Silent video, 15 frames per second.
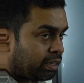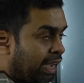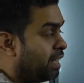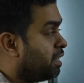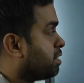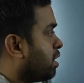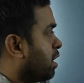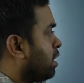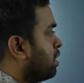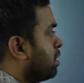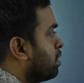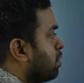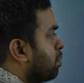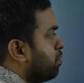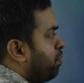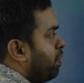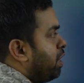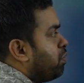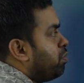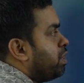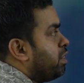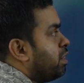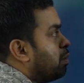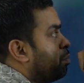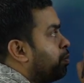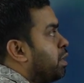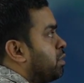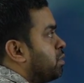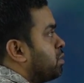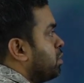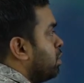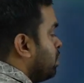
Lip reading: tiles are filled with numbers.